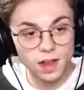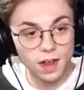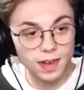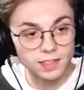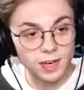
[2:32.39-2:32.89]

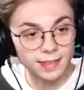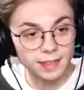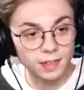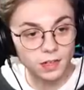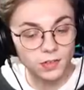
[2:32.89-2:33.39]
Uh, it's not
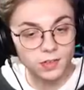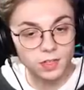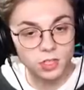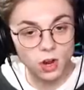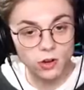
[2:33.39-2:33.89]
the,
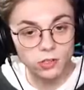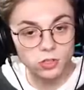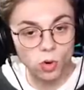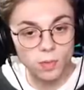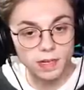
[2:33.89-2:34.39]
the dark,
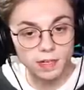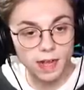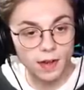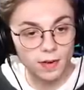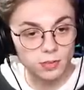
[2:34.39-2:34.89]
stormy
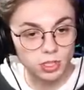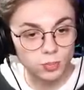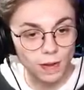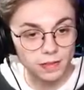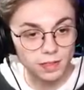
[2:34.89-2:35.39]
cloud I was
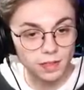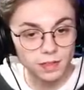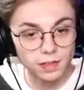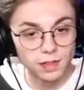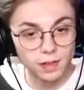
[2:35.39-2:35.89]
expecting
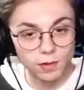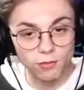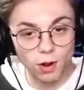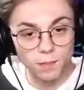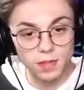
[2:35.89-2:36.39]

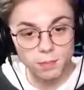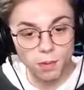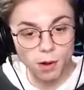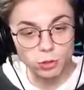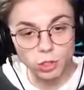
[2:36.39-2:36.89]
from the
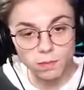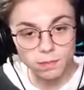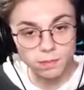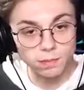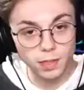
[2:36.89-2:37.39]
promotion,
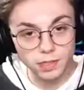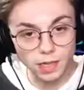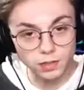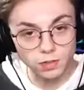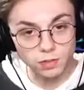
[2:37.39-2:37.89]
but
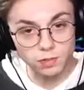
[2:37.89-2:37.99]
that's